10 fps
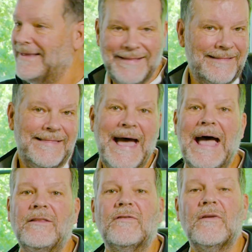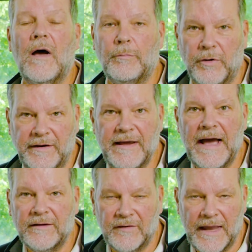that's a
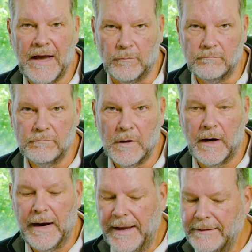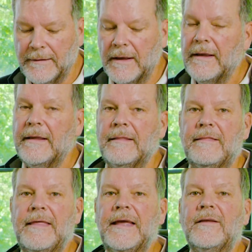pre-tax account. All right.
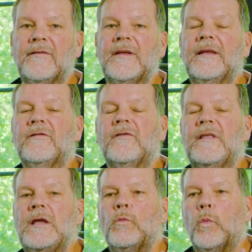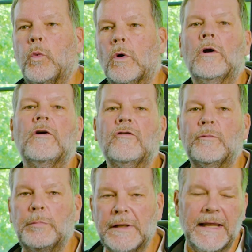This is the
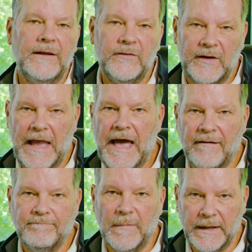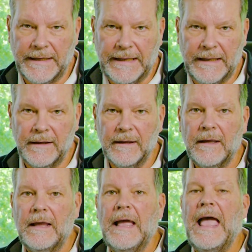worst place to have money
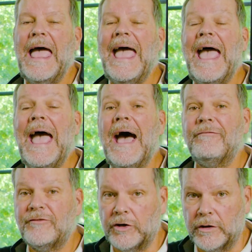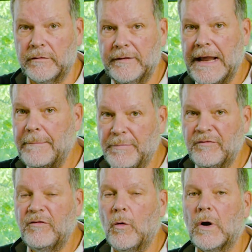after, not
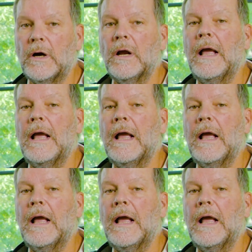before,